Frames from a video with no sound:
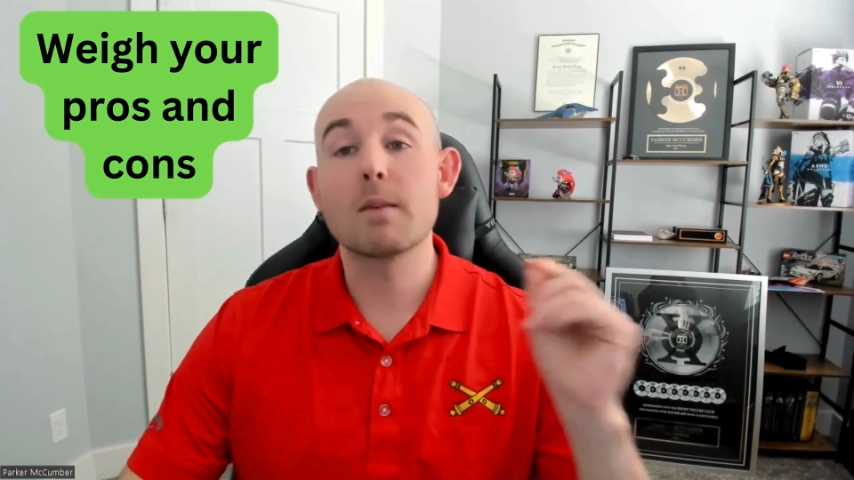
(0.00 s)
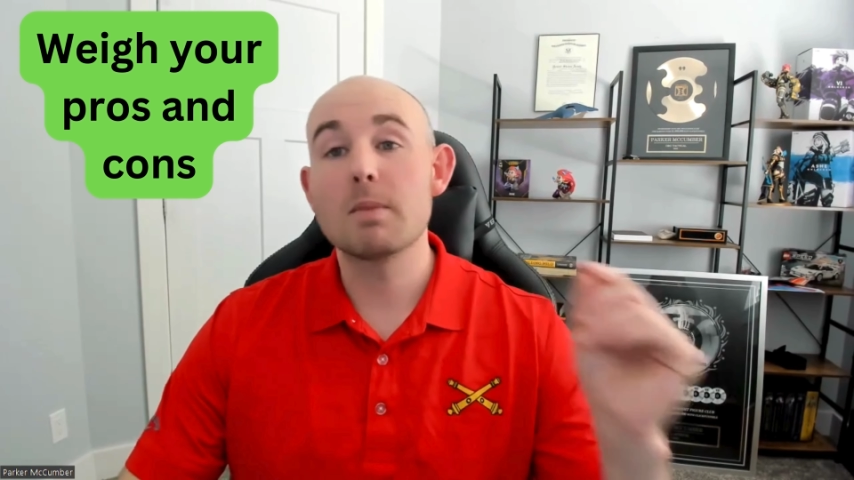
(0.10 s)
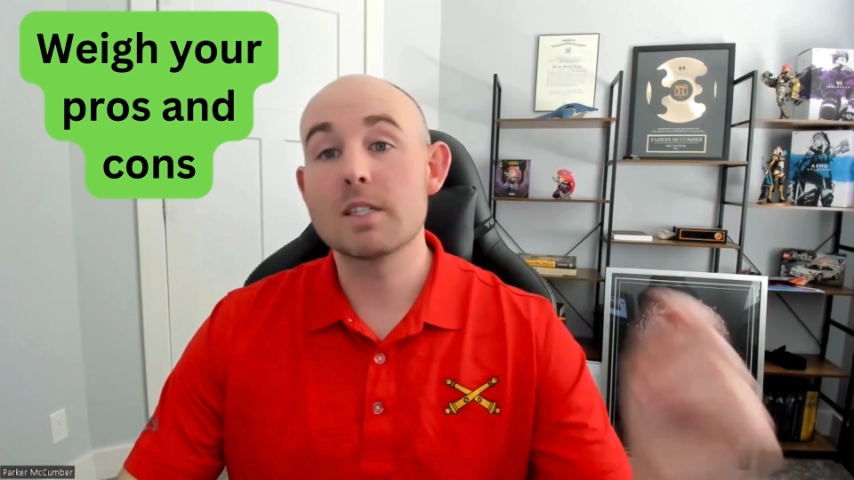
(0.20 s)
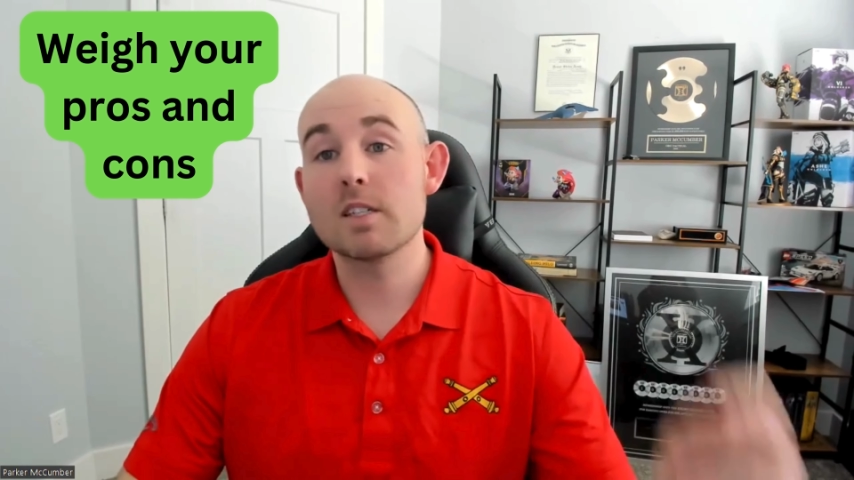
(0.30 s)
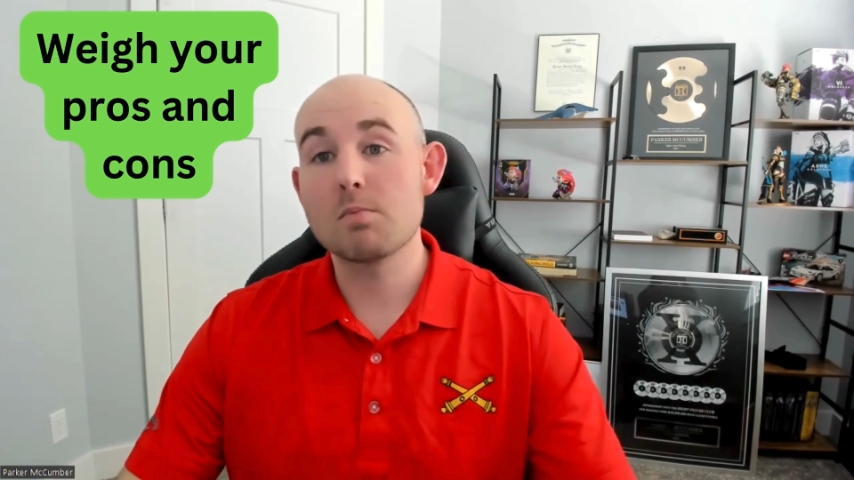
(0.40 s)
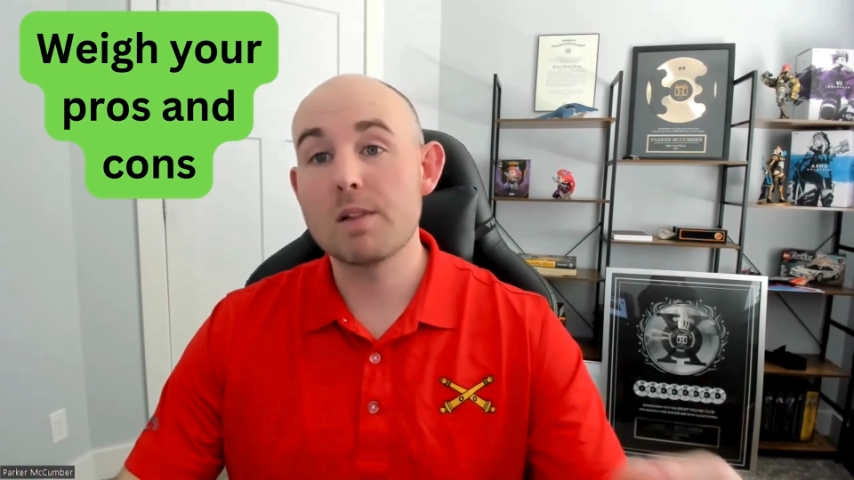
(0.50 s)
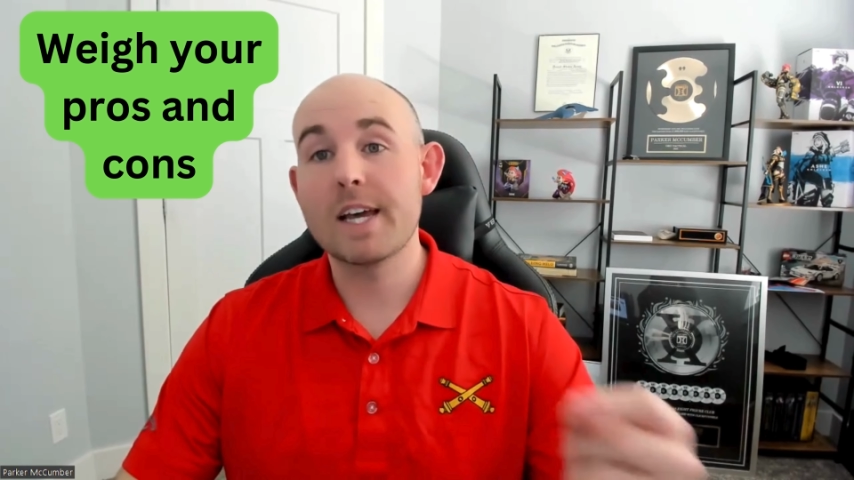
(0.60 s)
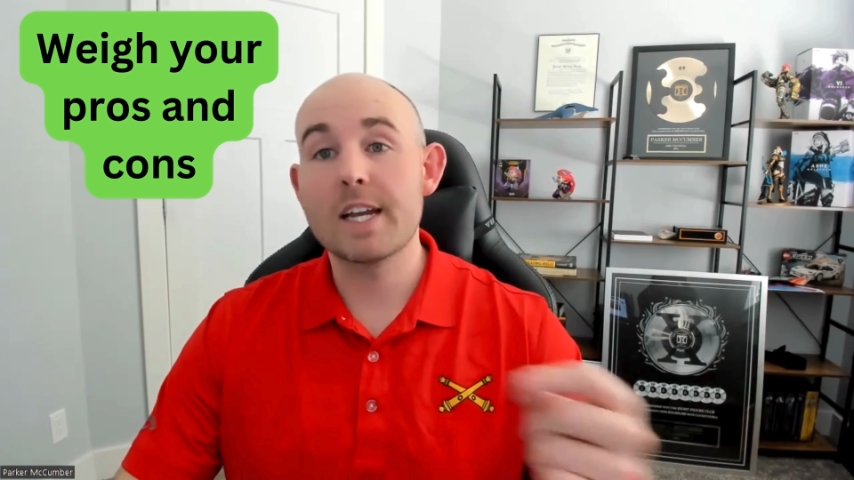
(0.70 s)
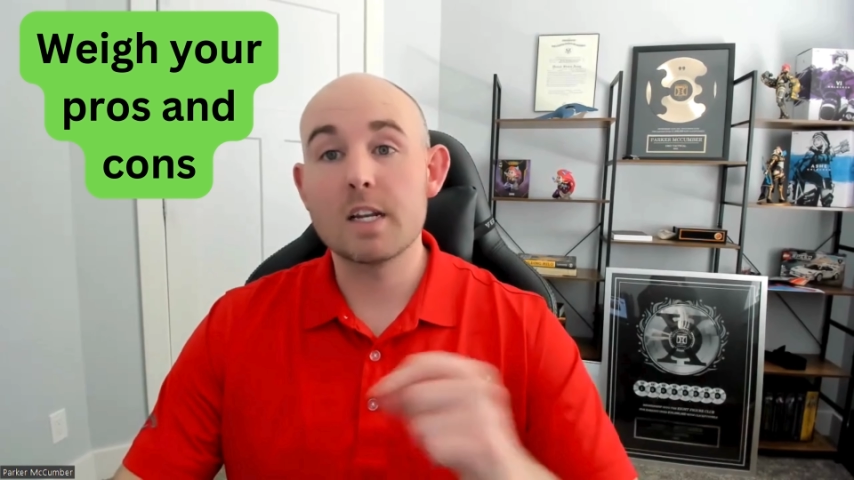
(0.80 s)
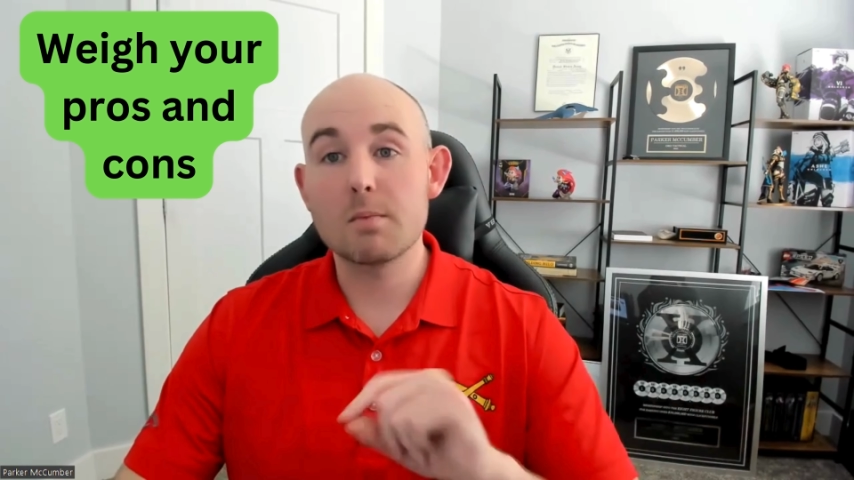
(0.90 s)
a business
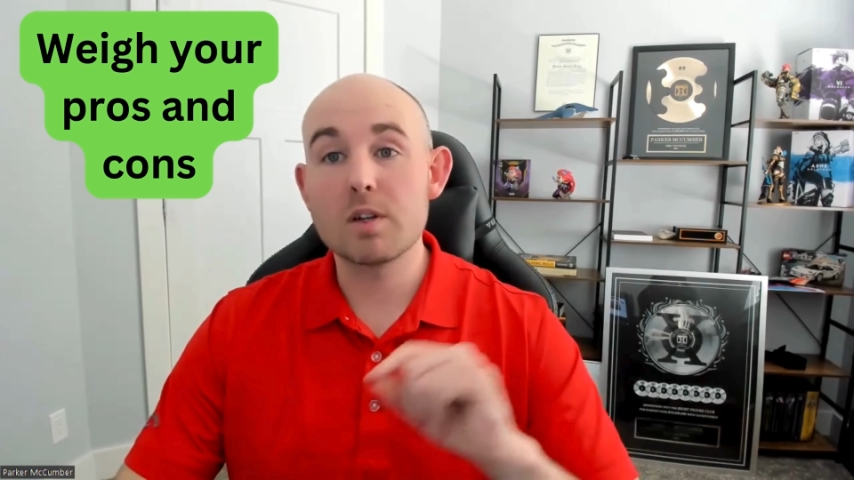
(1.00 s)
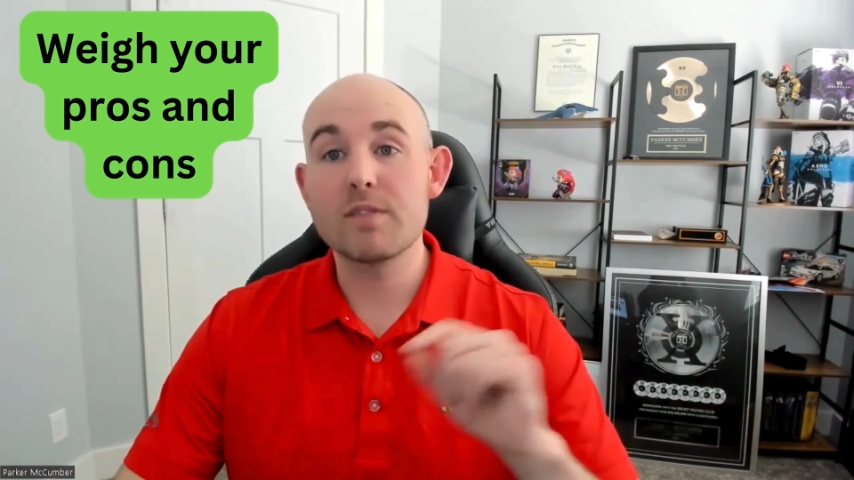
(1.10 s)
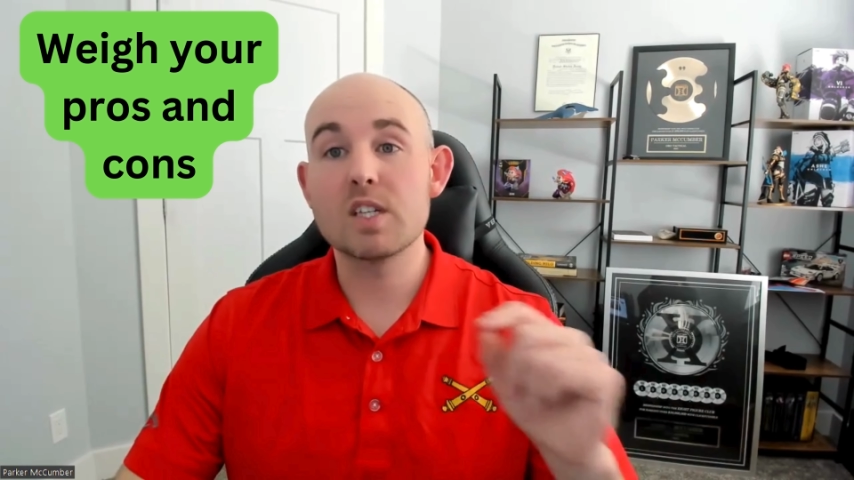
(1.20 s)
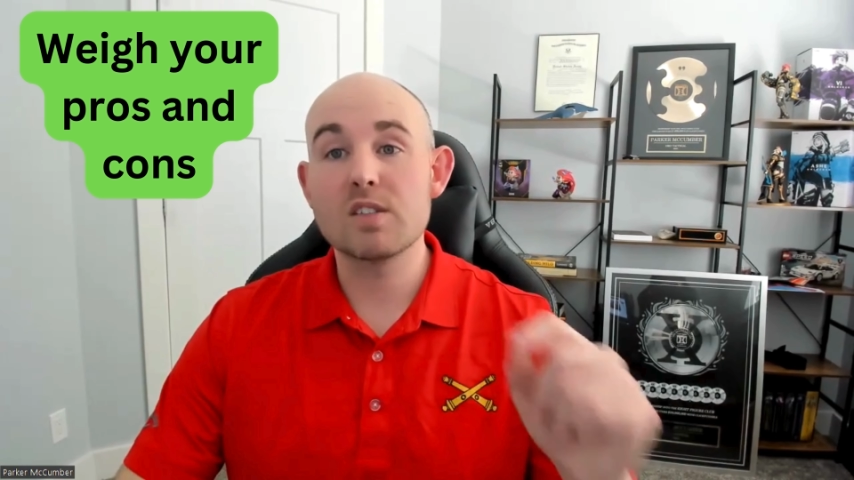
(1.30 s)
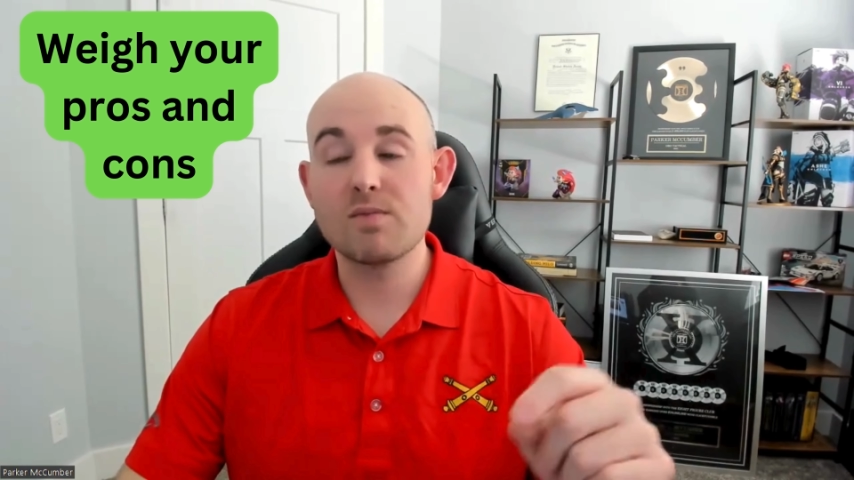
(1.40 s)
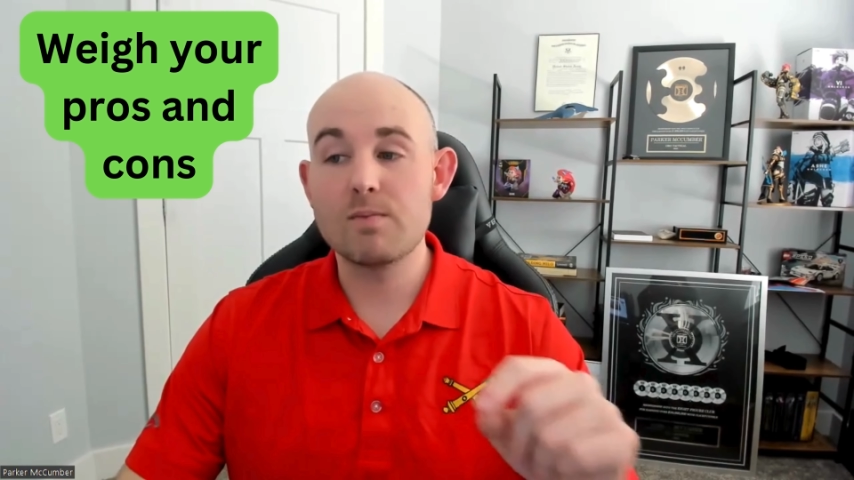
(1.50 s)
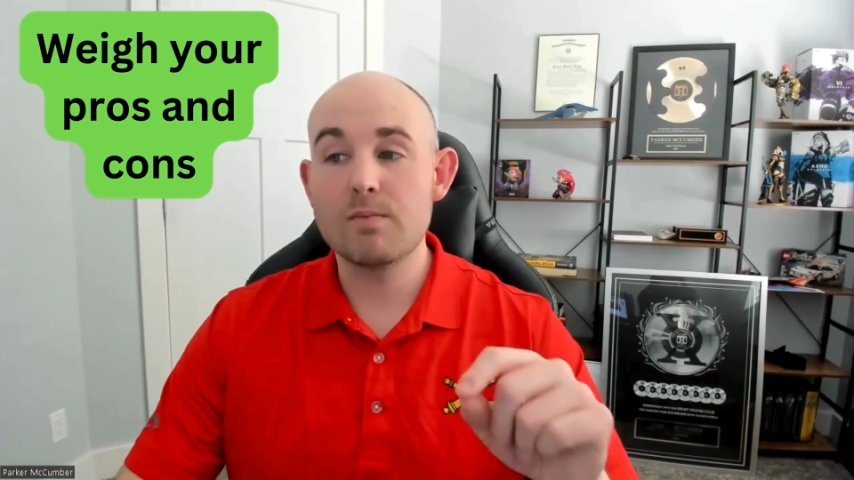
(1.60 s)
plan in a previous